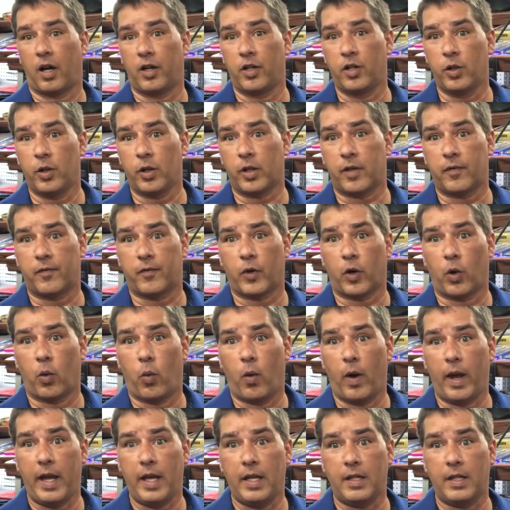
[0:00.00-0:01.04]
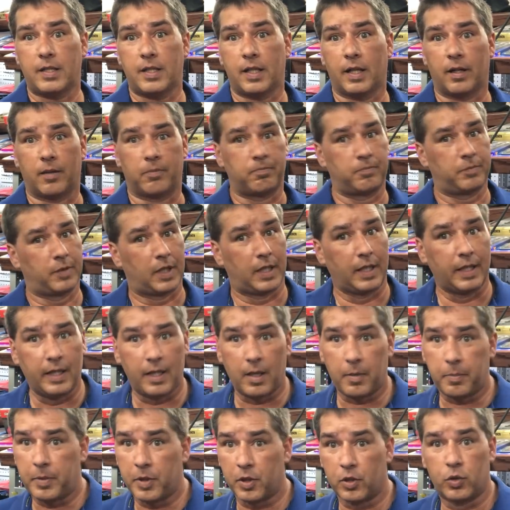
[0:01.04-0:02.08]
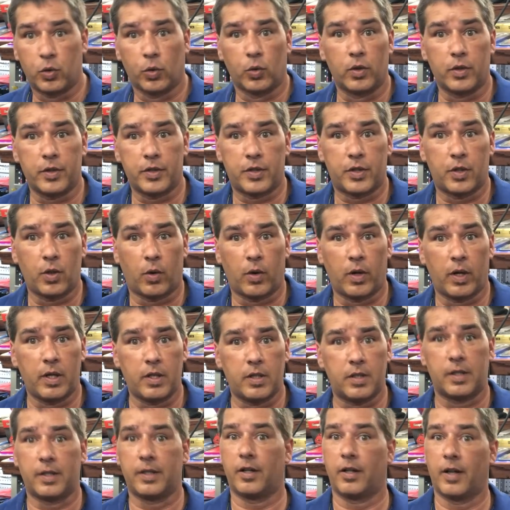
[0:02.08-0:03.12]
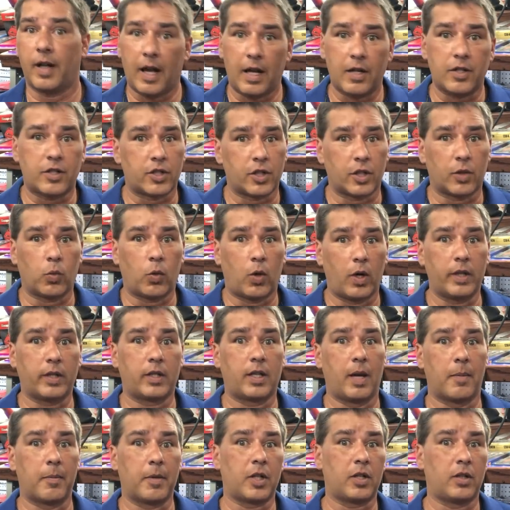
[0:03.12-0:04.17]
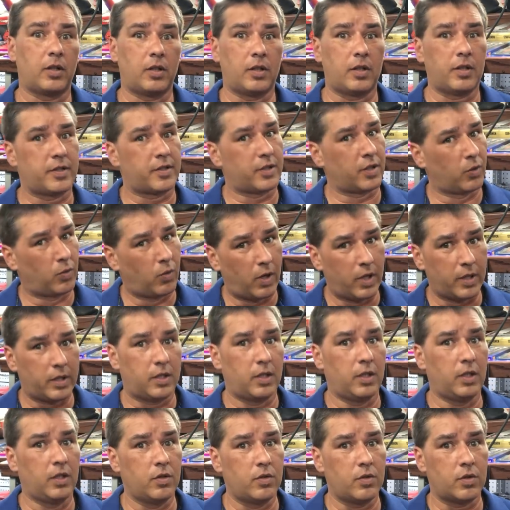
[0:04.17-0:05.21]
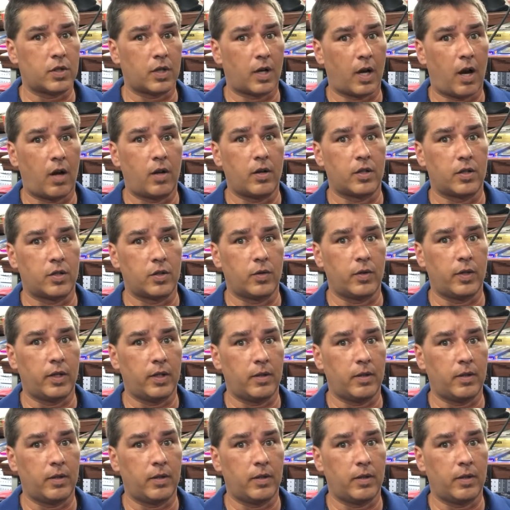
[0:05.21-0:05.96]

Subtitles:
Are you looking for a way to clean up your tool storage and you're not sure what chemicals or what to use or how to do